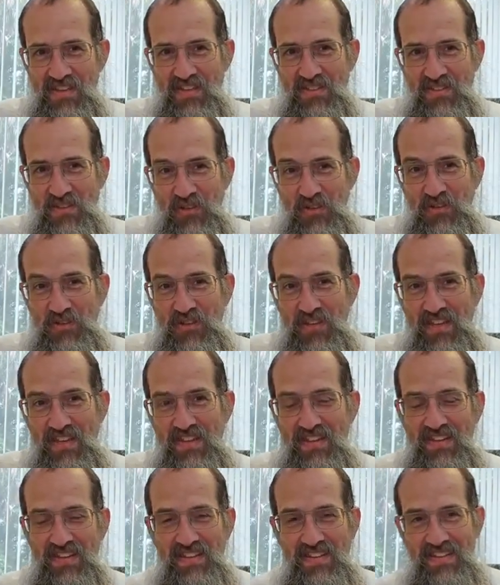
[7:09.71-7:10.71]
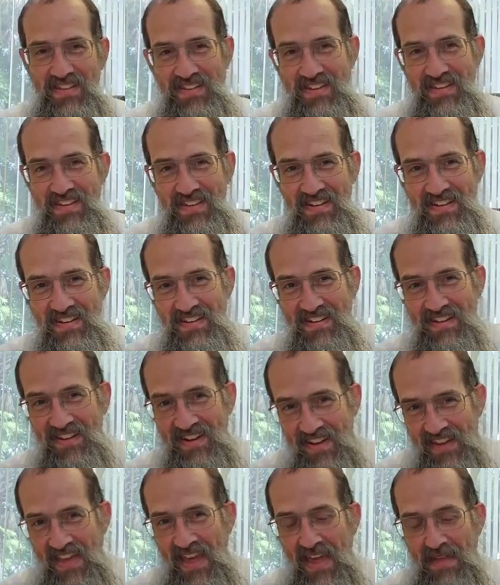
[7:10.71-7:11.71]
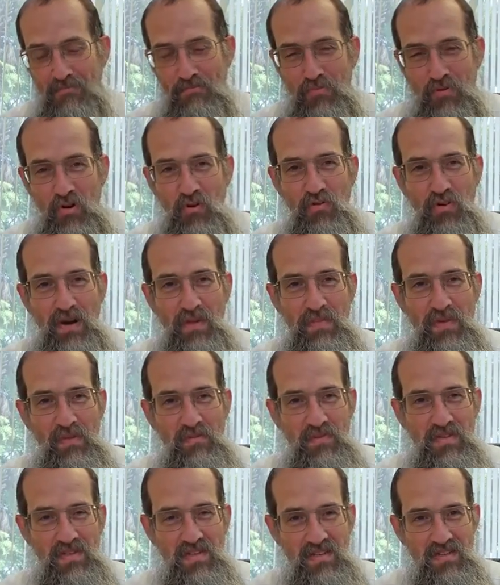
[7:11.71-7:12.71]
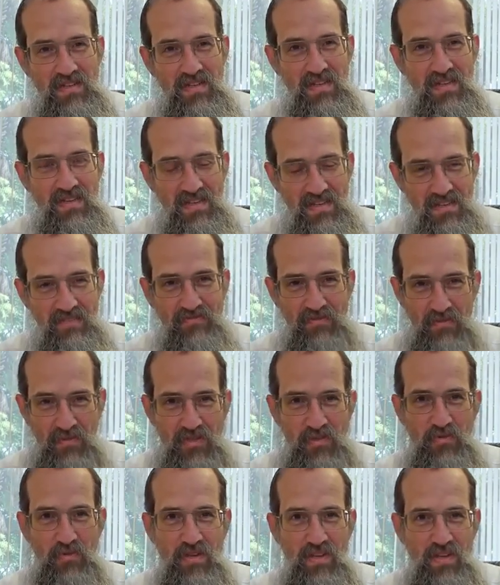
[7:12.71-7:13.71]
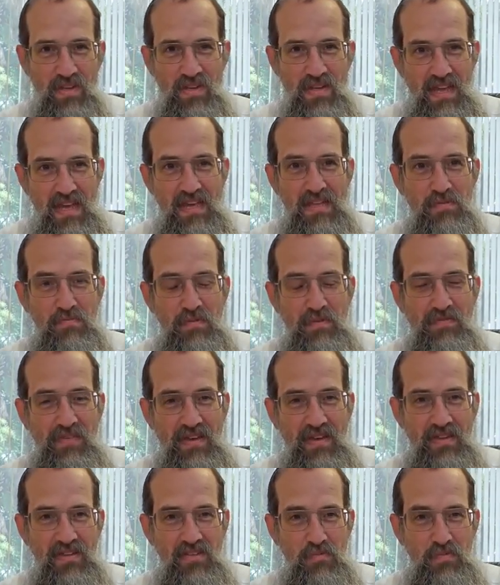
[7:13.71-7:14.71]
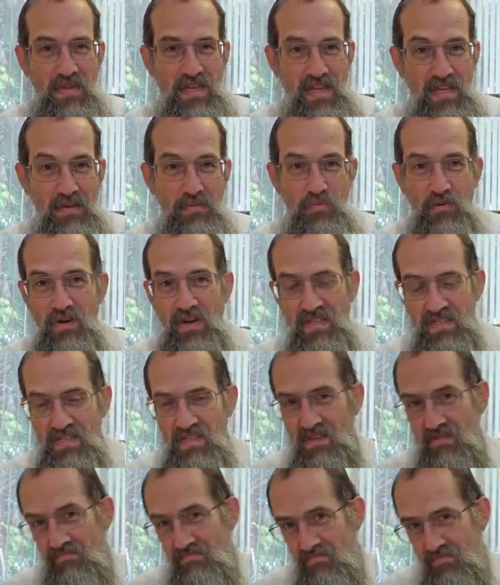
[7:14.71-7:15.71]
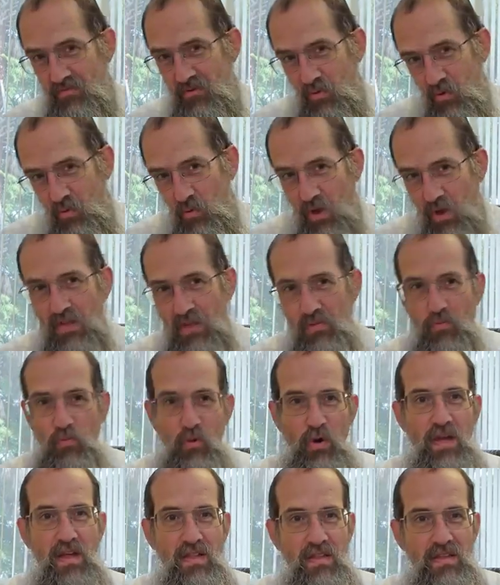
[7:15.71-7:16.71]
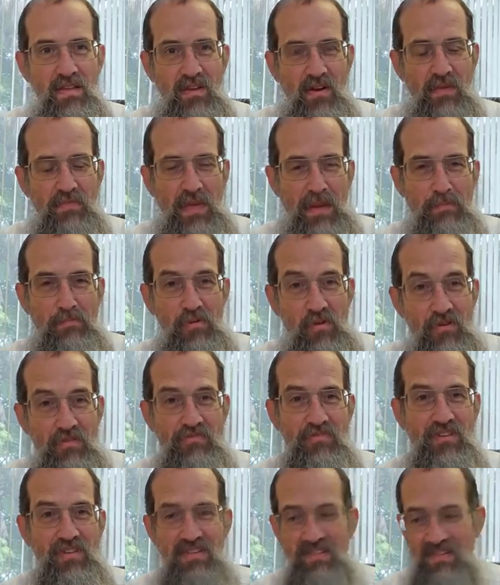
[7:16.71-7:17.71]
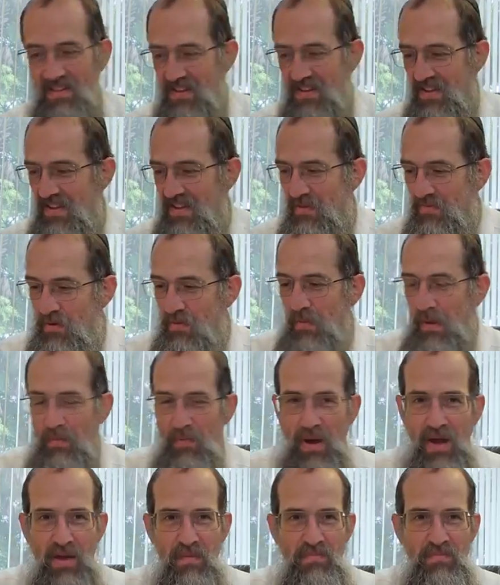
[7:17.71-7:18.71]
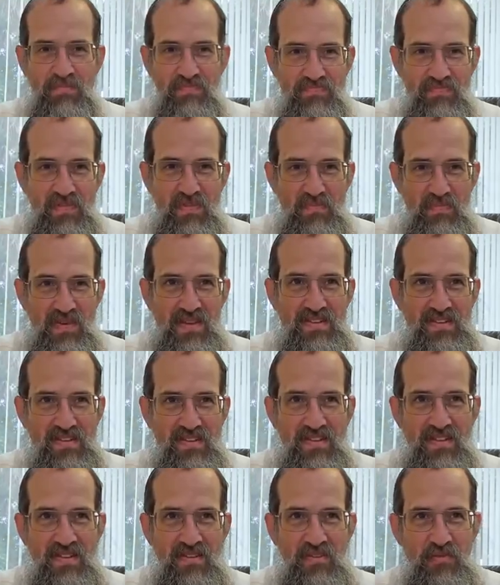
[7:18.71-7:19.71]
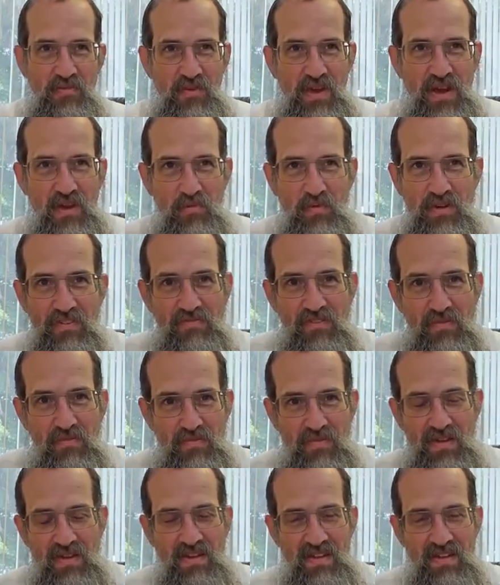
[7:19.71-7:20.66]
teaching in a camp program, and there was a kid from Israel there, and he asked me if I speak Hebrew, and I said, quite well. I'm not perfect. But my mom basically ran away from